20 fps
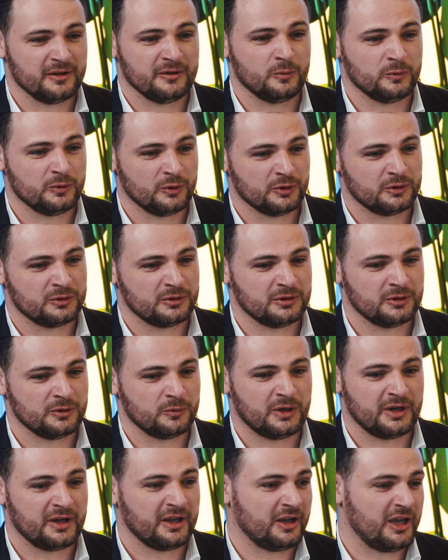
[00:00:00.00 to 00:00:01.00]
On
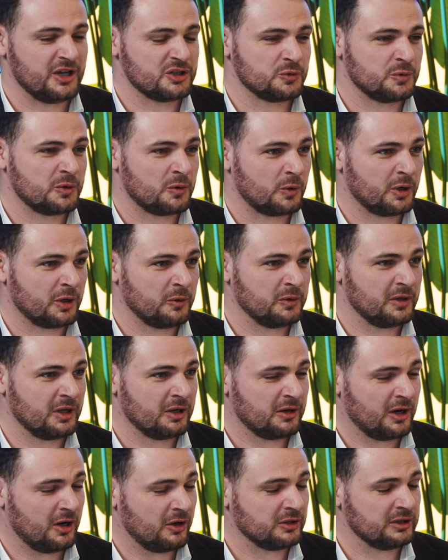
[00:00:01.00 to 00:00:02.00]
one occasion, we were working with
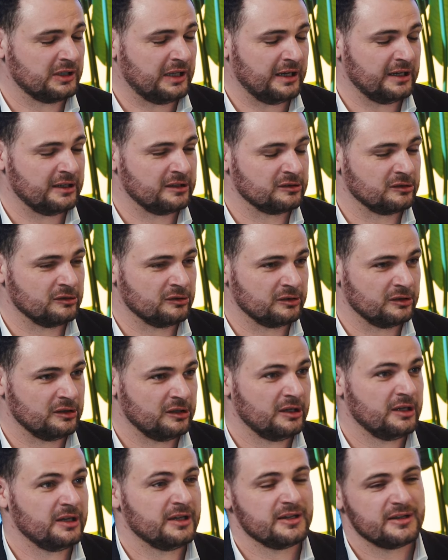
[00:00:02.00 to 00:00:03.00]
our client on
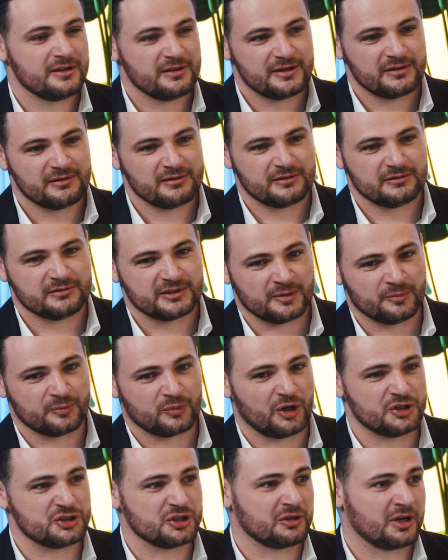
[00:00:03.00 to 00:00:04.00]
some
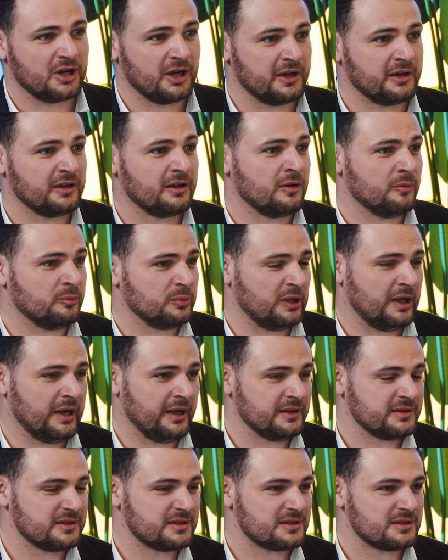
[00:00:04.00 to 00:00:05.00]
project regarding the
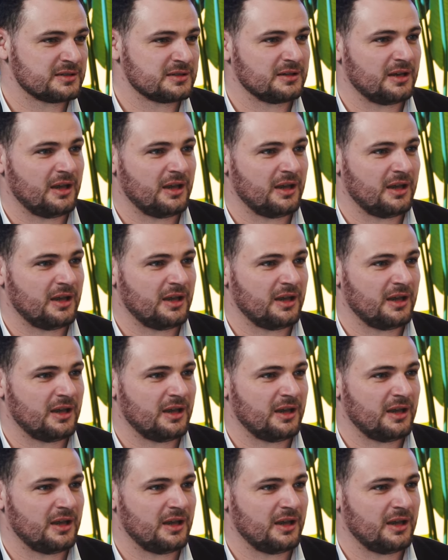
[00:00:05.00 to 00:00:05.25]
compliance,